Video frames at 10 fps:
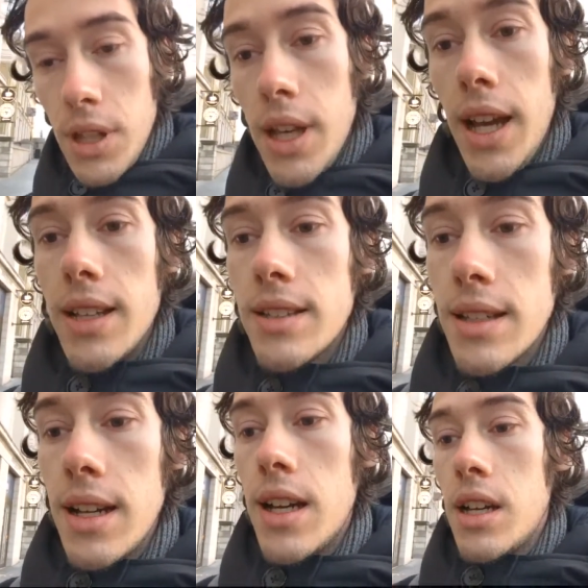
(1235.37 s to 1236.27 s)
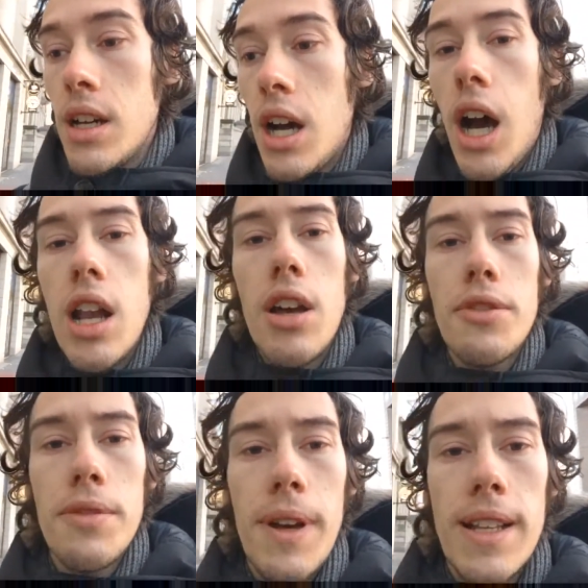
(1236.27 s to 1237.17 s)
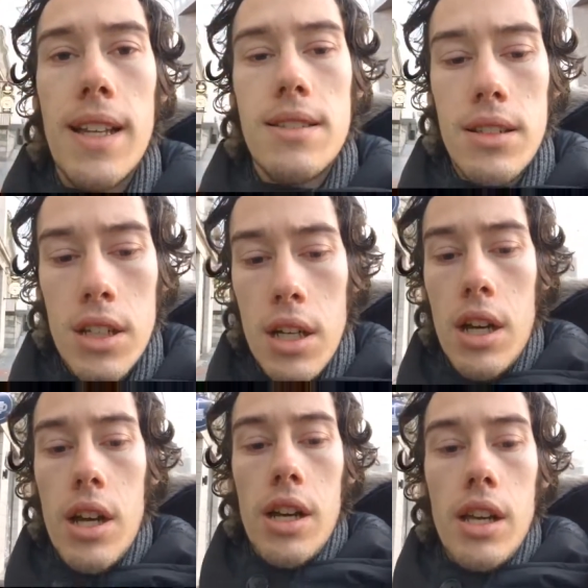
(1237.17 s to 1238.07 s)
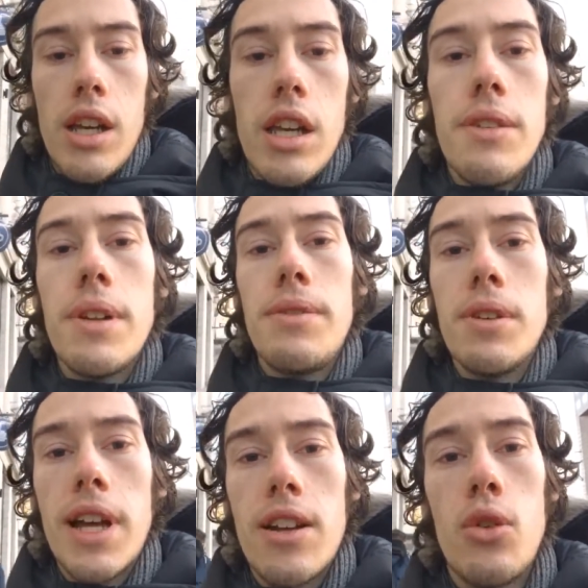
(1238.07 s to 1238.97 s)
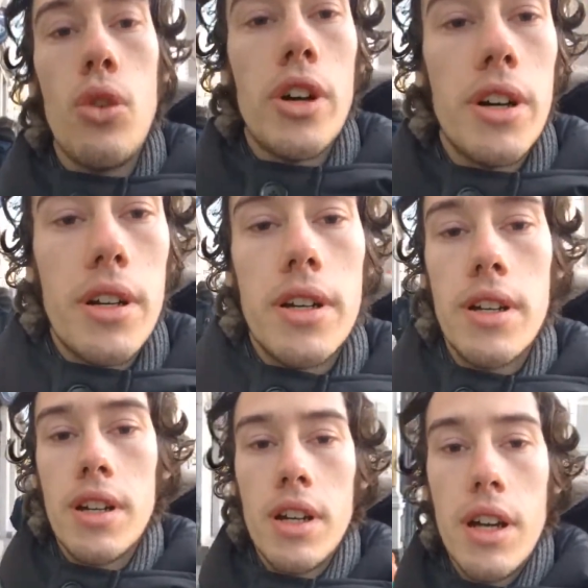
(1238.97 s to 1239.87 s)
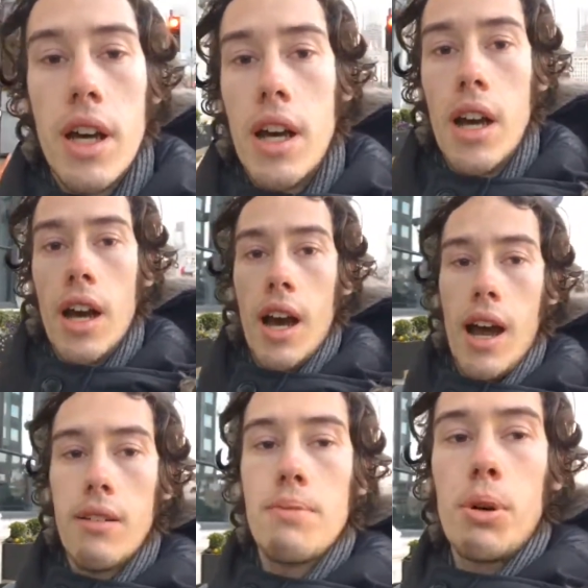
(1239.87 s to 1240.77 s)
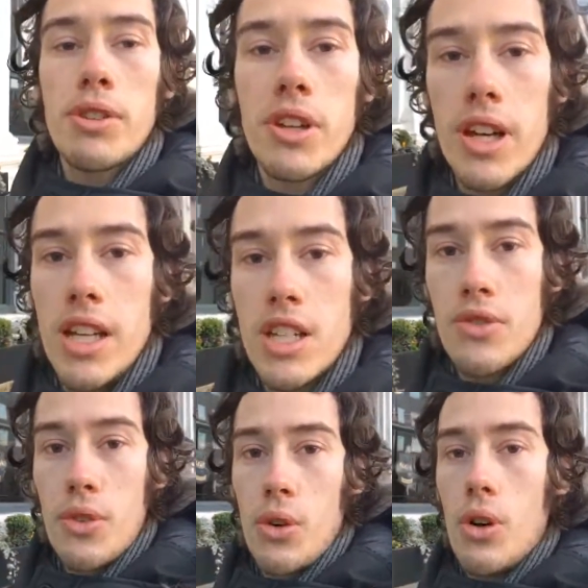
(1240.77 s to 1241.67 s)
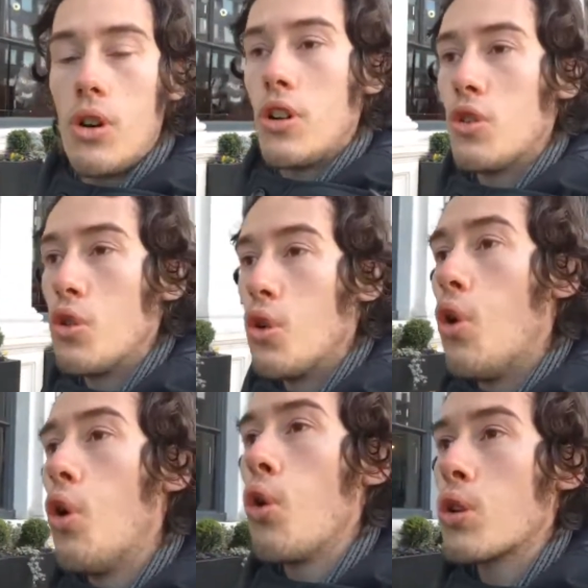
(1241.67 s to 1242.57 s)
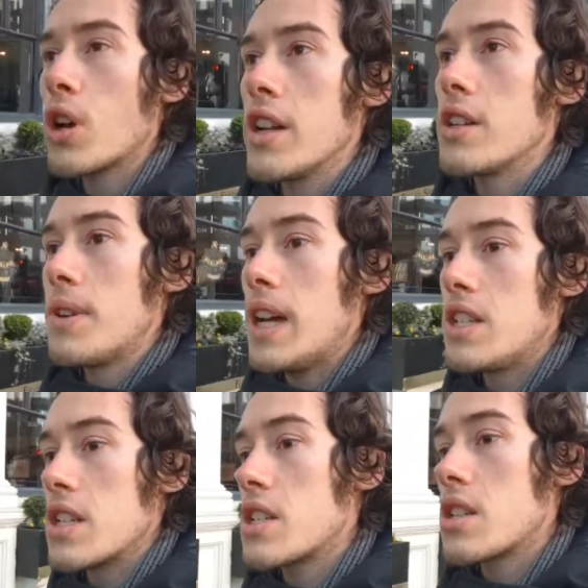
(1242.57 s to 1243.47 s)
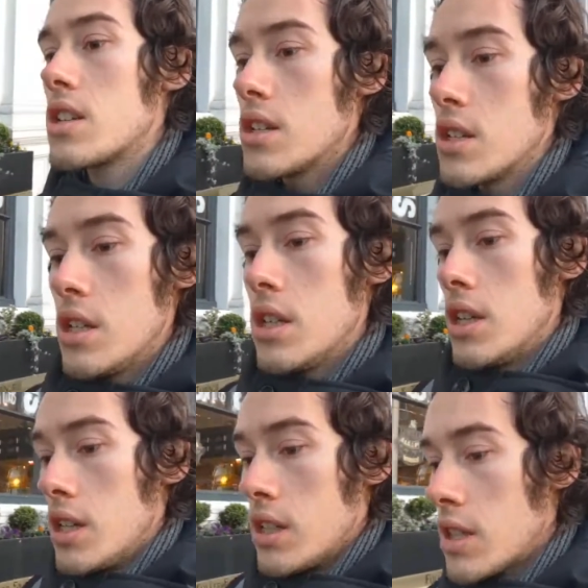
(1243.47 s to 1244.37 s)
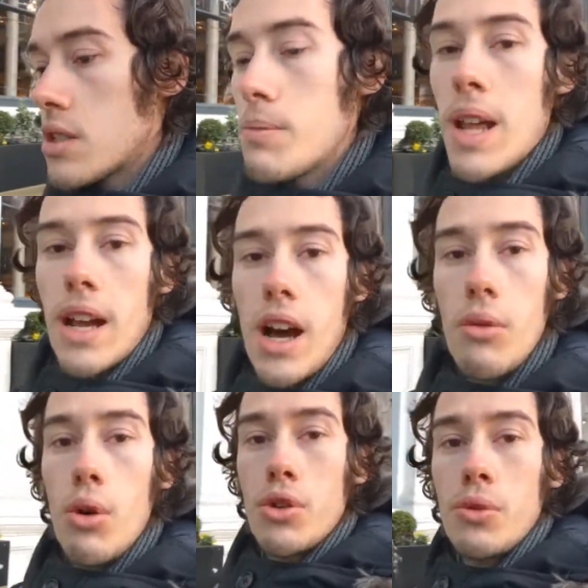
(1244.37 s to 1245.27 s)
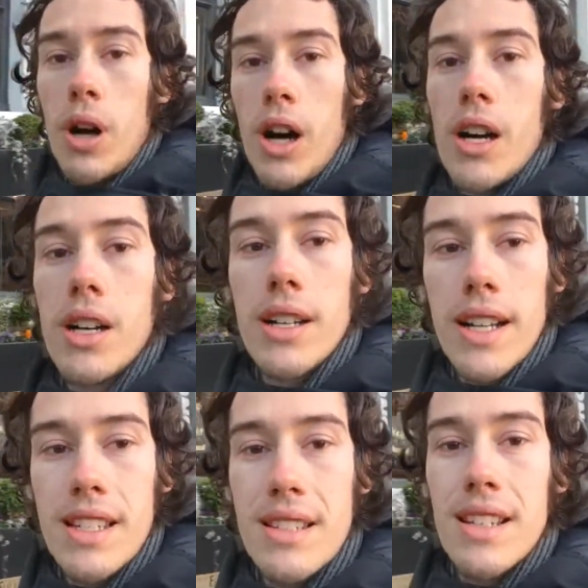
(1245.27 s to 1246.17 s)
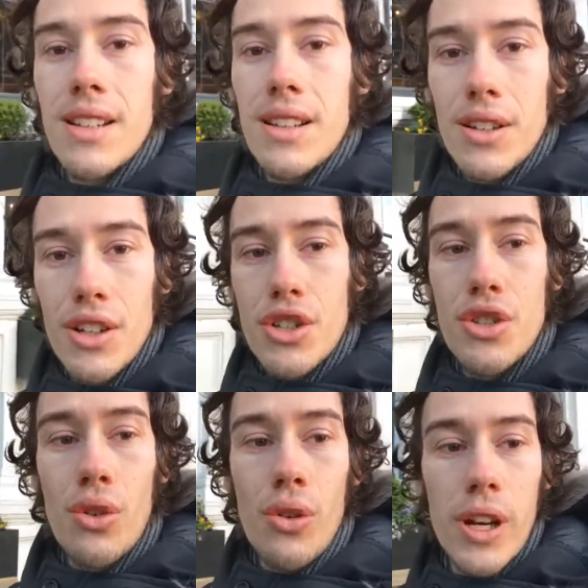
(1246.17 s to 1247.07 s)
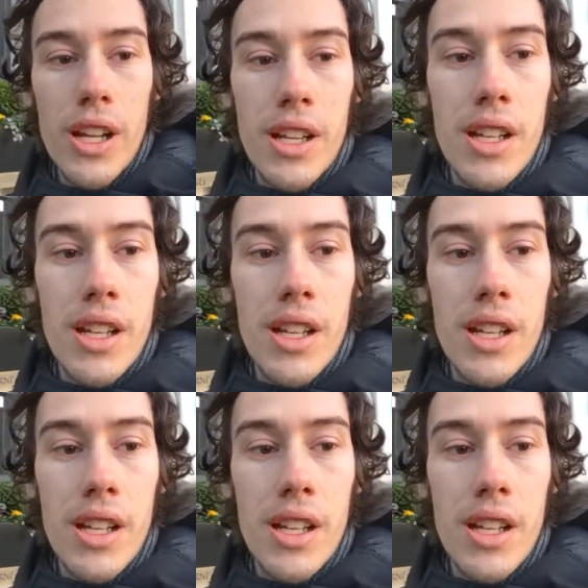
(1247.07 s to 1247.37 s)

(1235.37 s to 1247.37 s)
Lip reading: And I love the fact that even if you get older, Harry Potter is for all kind of ages. Doesn't matter how old you are, it's still a story